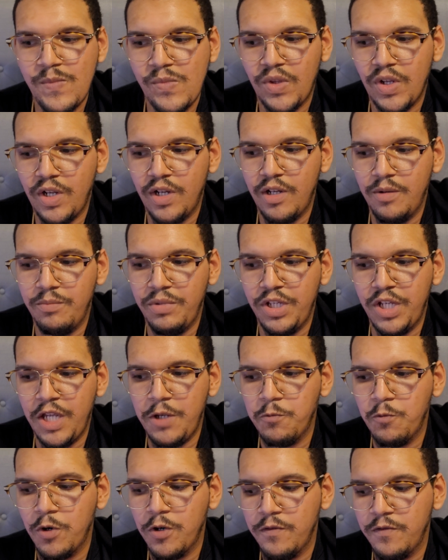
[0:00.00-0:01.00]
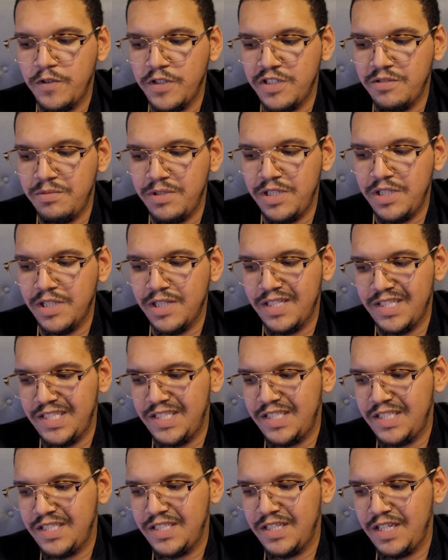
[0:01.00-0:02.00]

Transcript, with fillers: um, became worthless because